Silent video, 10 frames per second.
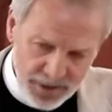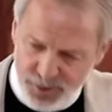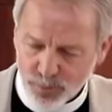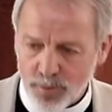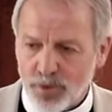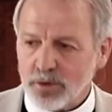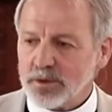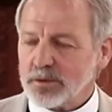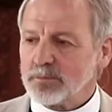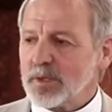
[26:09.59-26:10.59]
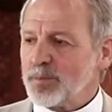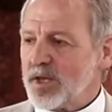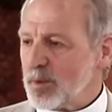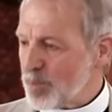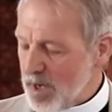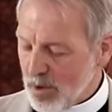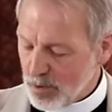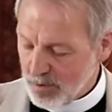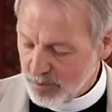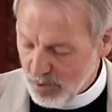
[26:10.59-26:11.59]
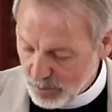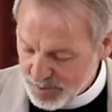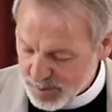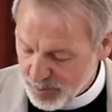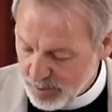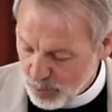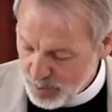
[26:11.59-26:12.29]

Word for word: Yes, we're broken, but by the power of the Holy Spirit,